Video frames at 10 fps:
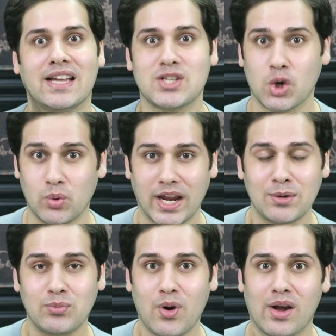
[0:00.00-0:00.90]
It's a
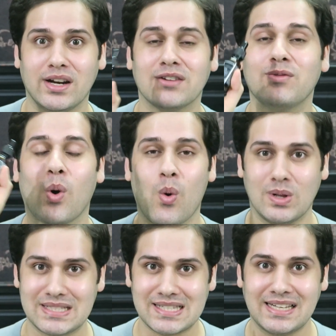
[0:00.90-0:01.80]
great product for
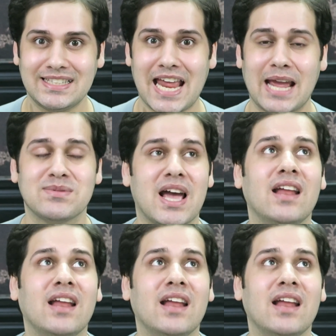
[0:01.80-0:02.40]
all skin types.